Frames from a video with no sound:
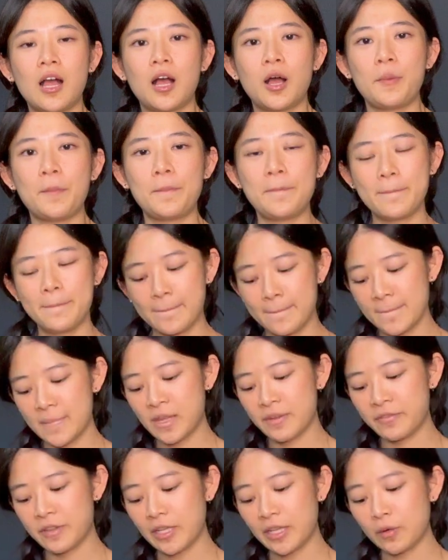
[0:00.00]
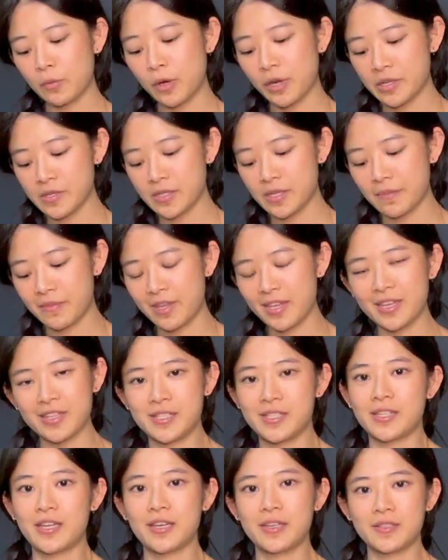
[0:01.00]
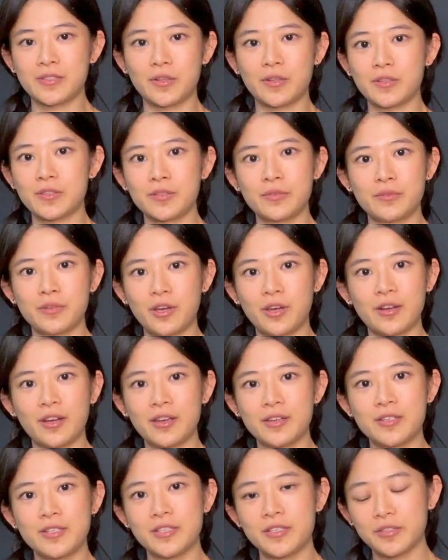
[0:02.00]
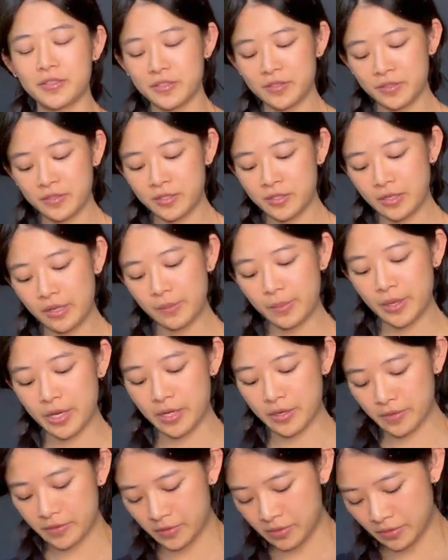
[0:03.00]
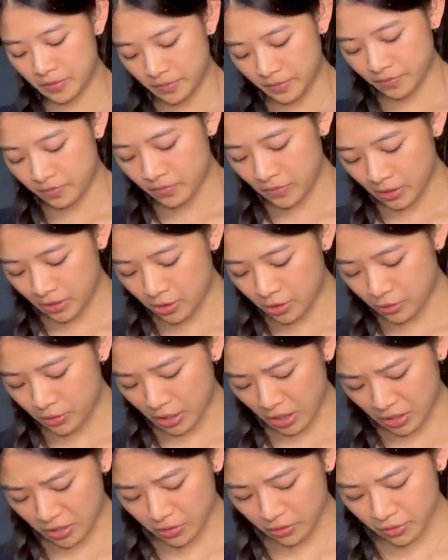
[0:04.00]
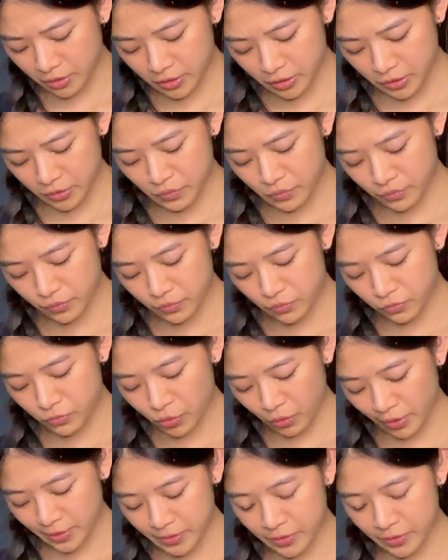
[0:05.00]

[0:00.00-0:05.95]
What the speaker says: I feel like wearing something inside is also not ideal, but do take note, this is quite